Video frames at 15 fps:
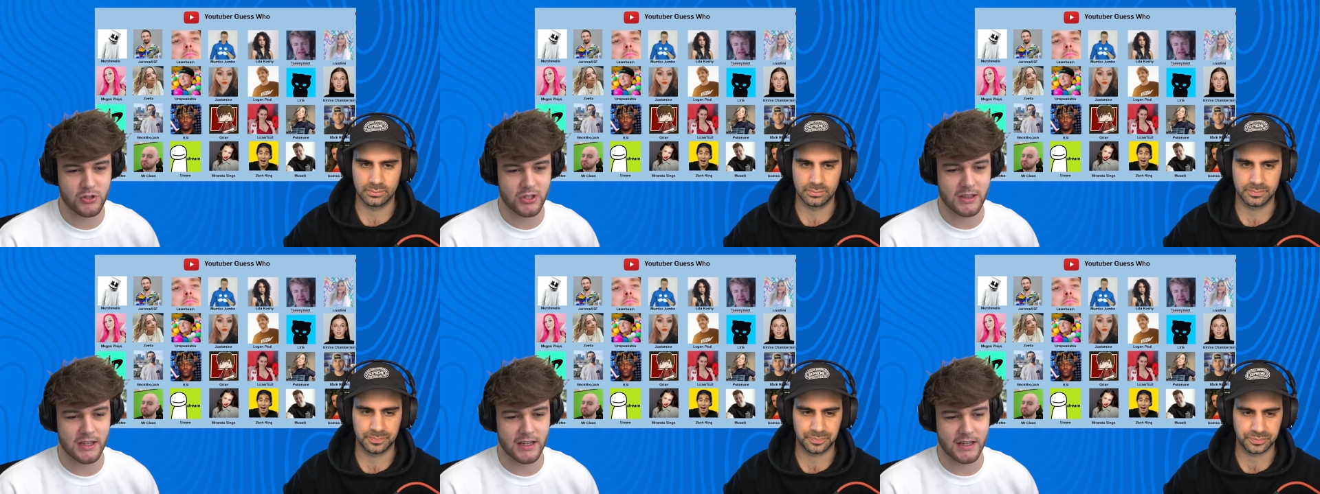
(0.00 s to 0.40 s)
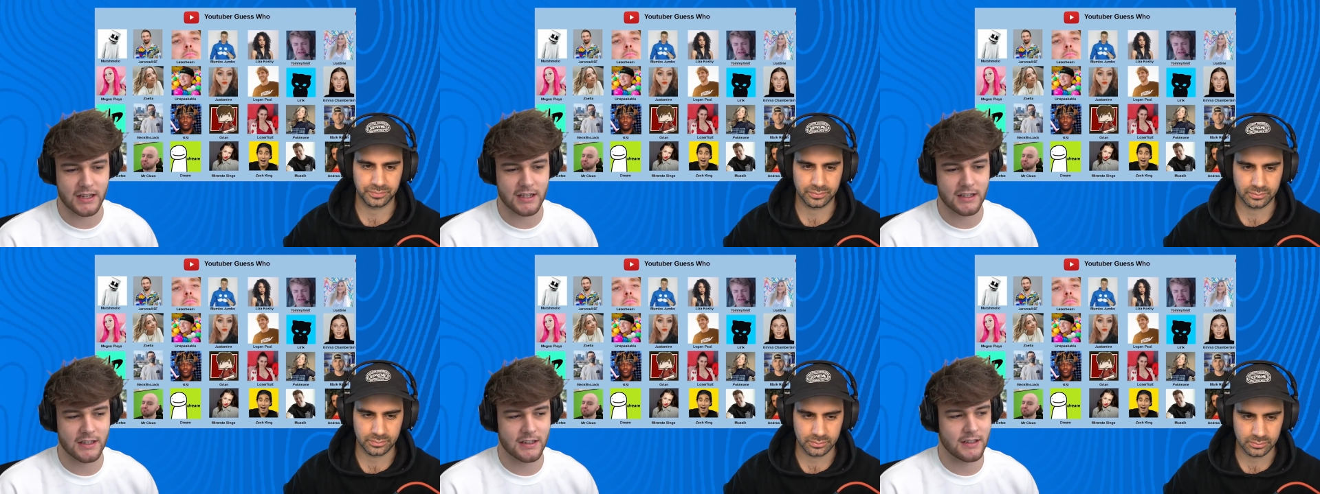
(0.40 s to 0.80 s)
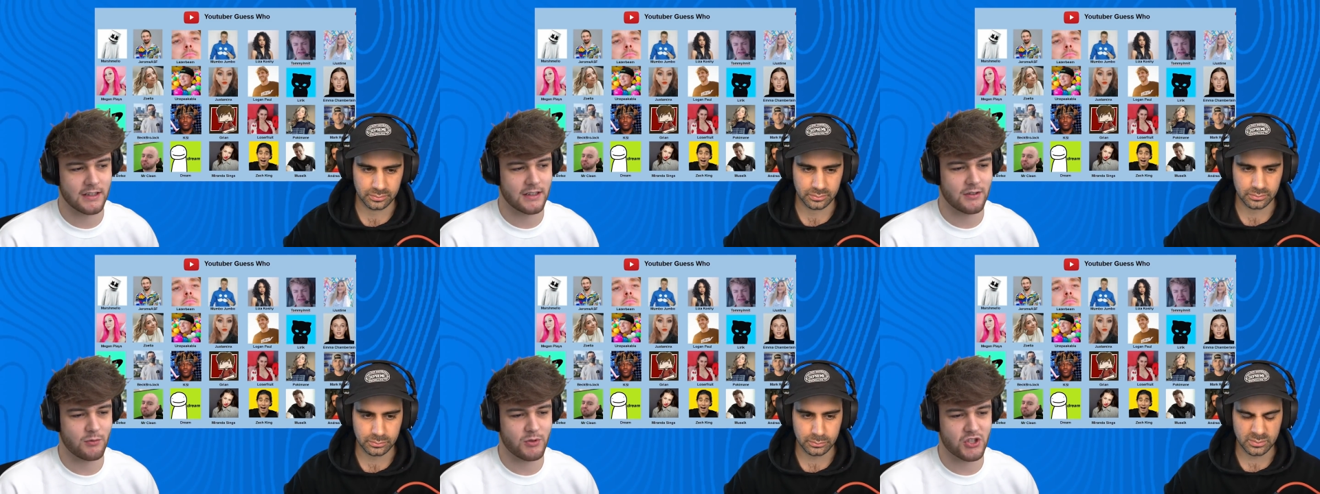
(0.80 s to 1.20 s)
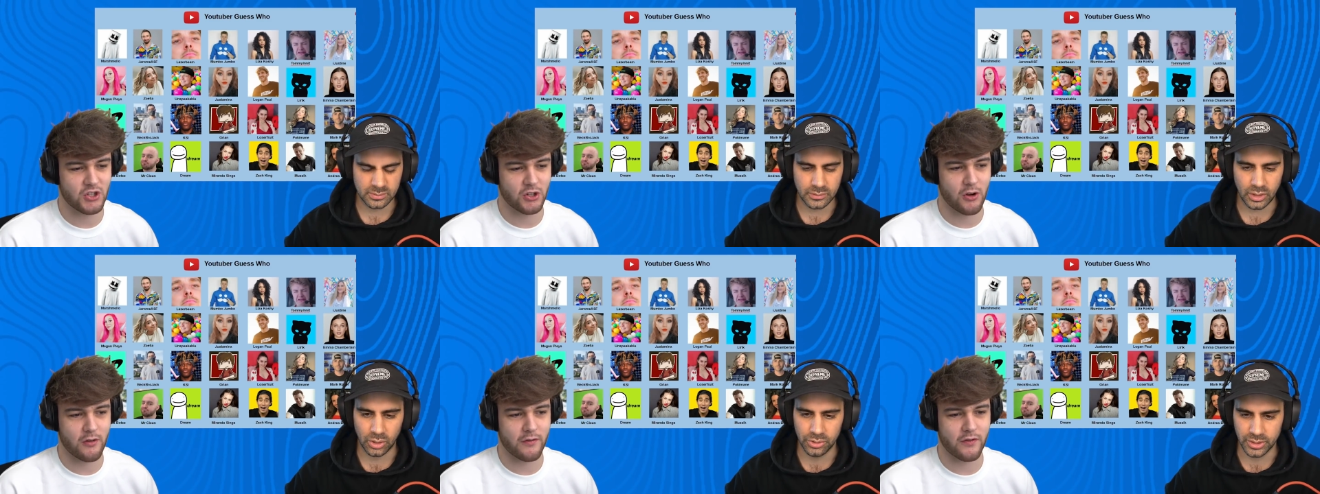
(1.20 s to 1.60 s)
Speaker 1: do you think we
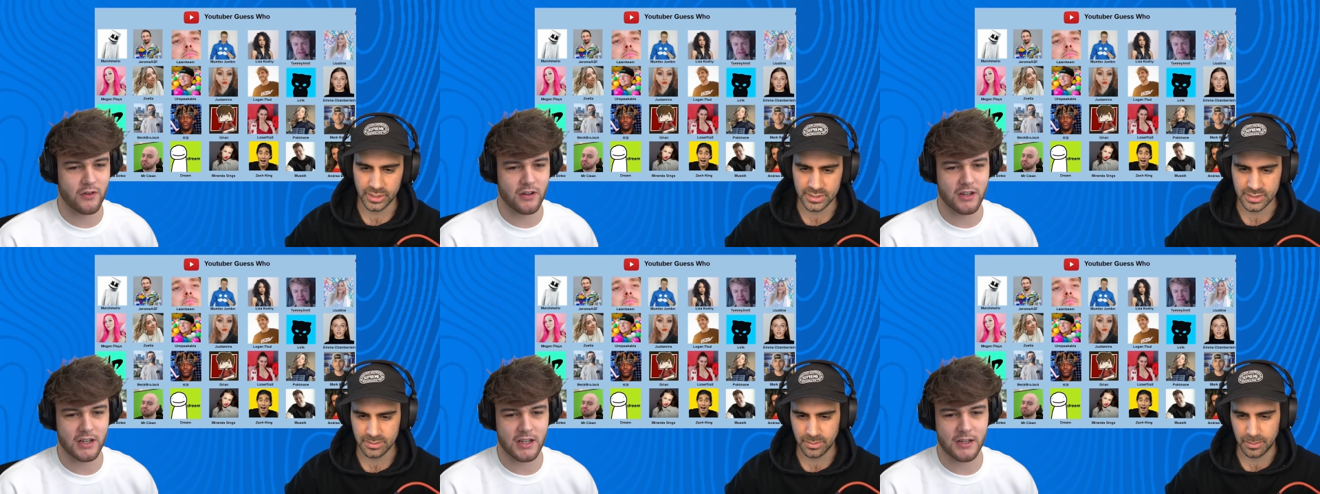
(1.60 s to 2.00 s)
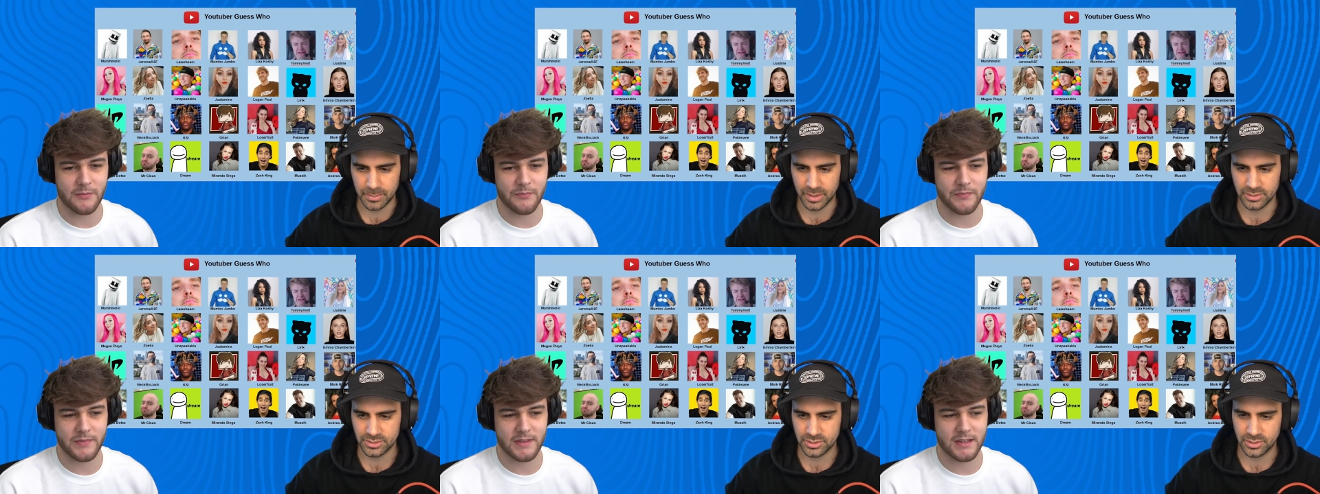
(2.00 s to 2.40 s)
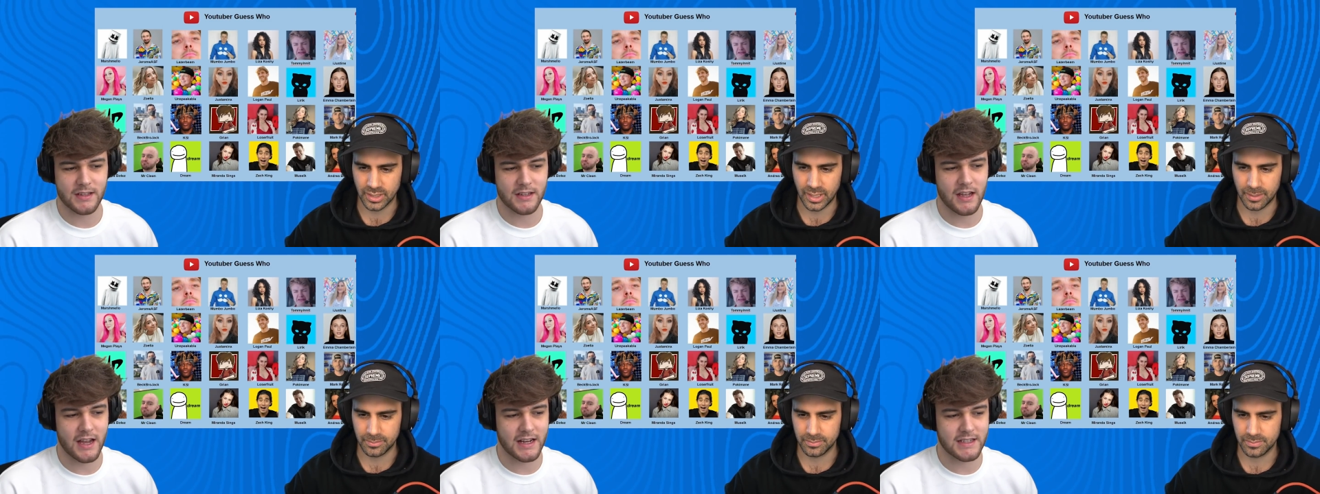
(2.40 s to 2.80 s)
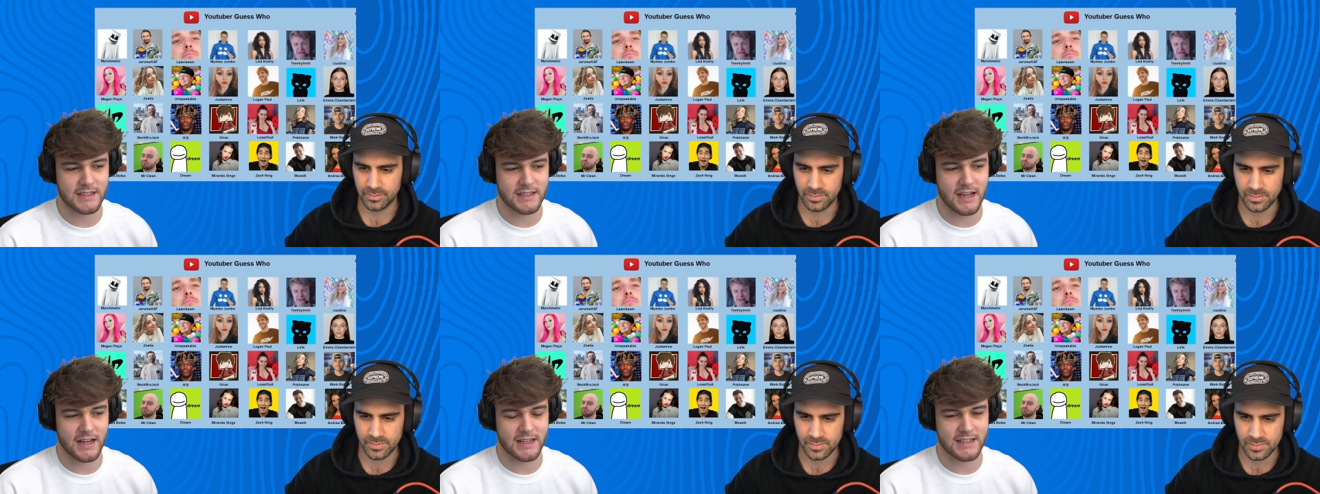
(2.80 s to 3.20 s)
should go oh, for? You can see my mouse crap. I can
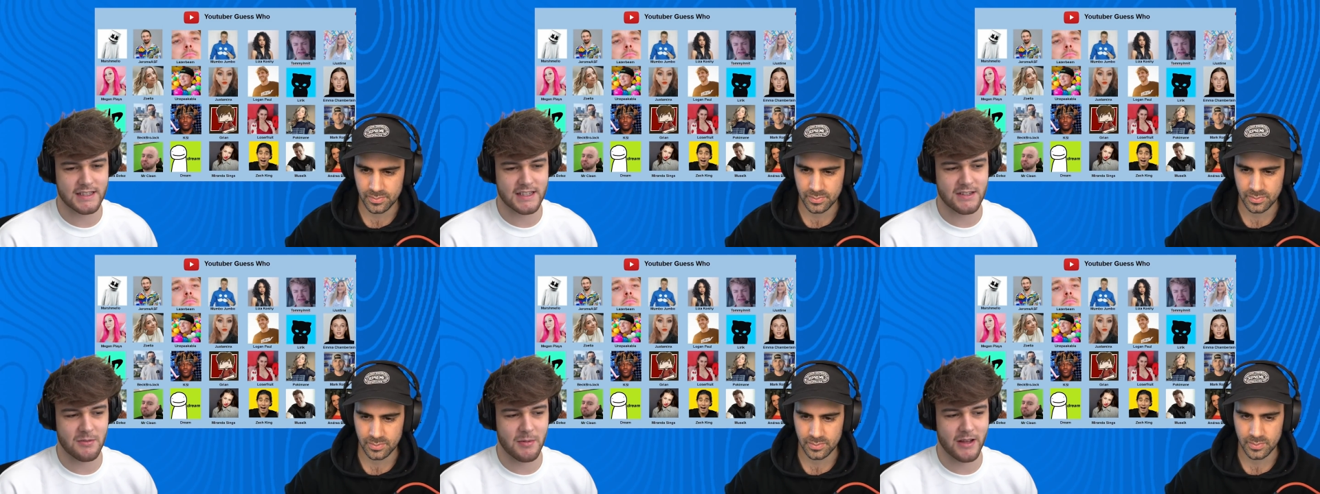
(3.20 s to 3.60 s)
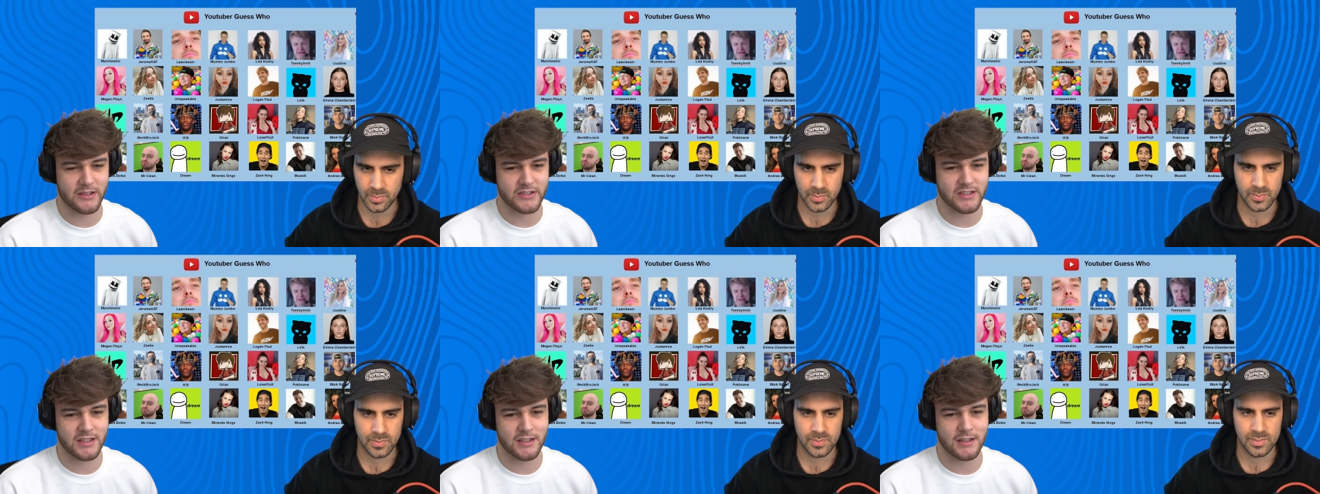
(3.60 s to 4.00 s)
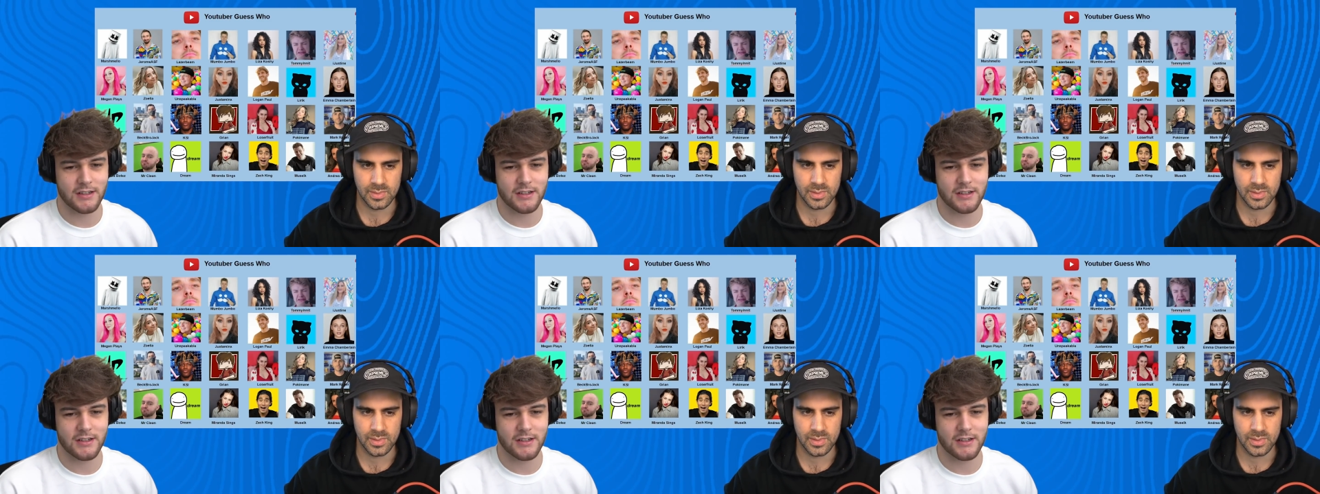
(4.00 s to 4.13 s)
I can see a mouse.